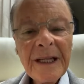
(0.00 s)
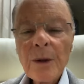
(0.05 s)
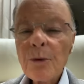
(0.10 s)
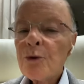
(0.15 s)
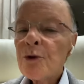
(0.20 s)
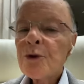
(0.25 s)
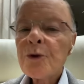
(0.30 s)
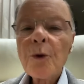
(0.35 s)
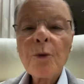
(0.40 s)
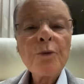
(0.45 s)

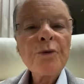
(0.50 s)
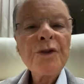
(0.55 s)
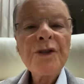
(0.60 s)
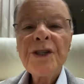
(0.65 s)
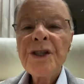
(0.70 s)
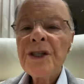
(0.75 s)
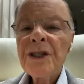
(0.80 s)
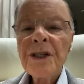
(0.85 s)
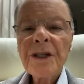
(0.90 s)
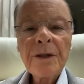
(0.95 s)
I am
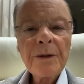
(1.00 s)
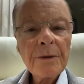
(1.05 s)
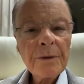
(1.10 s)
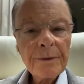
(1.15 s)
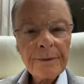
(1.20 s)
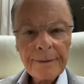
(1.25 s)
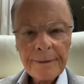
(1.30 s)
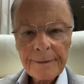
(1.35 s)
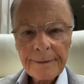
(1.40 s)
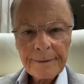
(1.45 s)
not
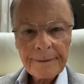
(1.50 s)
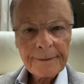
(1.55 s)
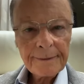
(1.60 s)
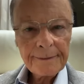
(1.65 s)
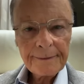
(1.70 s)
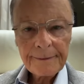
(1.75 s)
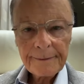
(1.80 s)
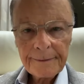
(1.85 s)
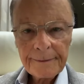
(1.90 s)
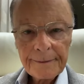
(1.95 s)
worthy.
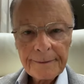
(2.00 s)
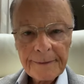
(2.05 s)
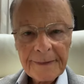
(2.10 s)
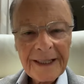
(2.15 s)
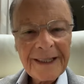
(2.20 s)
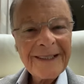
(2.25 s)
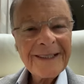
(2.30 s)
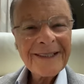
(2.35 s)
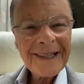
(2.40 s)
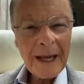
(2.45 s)

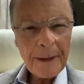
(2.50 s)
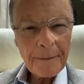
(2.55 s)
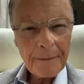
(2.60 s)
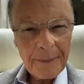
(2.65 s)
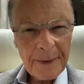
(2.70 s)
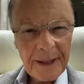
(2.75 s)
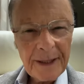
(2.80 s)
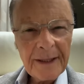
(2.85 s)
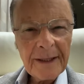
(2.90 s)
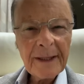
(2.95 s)

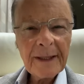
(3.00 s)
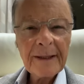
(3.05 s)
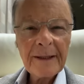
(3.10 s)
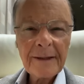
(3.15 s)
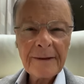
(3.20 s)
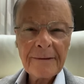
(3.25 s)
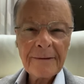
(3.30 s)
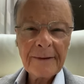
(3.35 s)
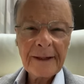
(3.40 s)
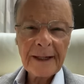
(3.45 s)
He
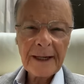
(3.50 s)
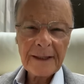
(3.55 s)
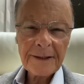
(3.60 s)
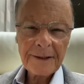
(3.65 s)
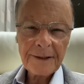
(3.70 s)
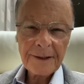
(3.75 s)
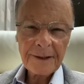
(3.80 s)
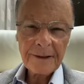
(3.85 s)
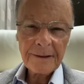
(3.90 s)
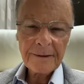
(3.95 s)
knew
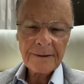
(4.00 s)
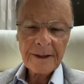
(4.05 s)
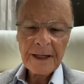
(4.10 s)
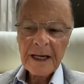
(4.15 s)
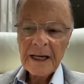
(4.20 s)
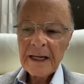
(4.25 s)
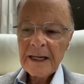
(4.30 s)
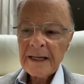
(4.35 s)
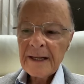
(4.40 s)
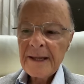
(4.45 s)
that he
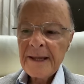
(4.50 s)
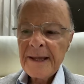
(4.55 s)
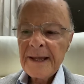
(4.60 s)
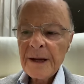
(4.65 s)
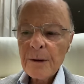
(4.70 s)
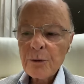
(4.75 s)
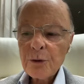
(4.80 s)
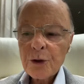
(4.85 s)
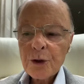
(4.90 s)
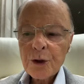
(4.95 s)
was not
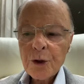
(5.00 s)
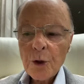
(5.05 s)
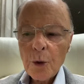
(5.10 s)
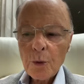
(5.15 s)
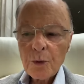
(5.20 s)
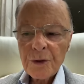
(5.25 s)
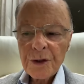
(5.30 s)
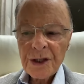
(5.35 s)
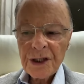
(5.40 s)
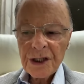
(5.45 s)
worthy.
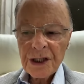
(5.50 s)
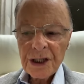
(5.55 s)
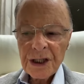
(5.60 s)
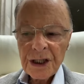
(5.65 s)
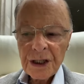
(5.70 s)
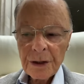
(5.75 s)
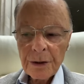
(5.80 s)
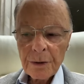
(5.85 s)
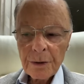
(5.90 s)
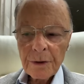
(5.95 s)

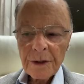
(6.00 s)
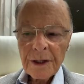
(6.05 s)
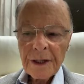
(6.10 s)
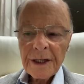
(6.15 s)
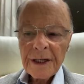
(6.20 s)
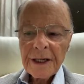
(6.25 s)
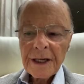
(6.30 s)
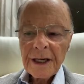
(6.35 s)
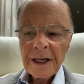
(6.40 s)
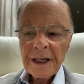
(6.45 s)
I
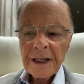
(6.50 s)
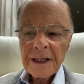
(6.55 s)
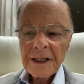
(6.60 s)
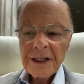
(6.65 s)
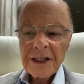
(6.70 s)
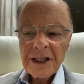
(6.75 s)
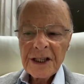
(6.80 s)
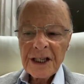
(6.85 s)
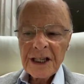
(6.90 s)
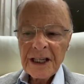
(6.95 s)
am not
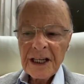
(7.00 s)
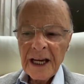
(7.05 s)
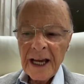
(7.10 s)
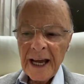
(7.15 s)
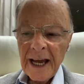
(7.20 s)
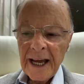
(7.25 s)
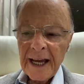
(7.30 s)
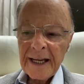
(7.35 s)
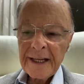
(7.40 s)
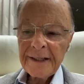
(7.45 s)

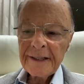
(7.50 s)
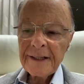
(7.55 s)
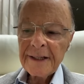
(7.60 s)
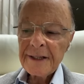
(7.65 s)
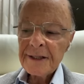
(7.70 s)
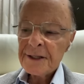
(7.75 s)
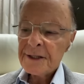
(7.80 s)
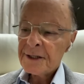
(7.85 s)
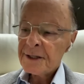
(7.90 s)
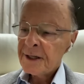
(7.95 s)
worthy that
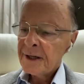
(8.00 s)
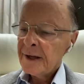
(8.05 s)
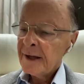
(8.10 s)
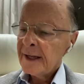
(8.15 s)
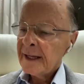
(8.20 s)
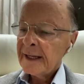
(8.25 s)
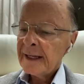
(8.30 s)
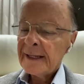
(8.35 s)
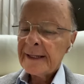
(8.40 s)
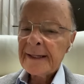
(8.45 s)
you
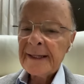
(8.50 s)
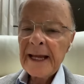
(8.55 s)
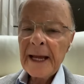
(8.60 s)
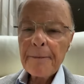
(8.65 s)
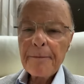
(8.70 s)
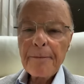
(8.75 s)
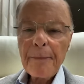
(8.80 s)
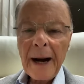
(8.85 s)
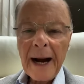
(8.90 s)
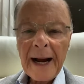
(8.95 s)
should
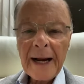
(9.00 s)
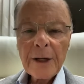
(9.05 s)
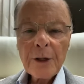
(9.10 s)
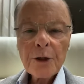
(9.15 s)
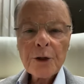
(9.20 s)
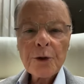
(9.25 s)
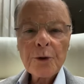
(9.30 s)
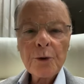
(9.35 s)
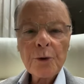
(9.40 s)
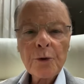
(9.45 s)
come
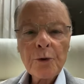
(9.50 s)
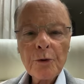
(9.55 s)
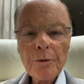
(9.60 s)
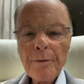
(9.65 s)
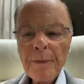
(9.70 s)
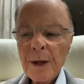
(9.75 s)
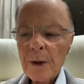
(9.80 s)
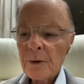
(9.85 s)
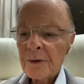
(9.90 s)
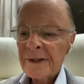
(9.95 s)
under
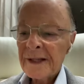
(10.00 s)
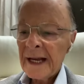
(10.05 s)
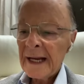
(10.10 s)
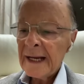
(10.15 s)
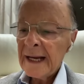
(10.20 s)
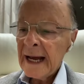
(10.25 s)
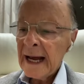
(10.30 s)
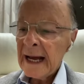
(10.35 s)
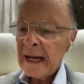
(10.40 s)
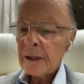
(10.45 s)
my
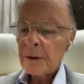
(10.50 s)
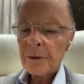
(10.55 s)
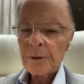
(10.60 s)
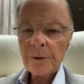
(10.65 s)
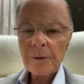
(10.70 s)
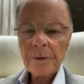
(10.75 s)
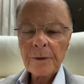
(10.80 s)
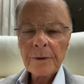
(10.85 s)
roof.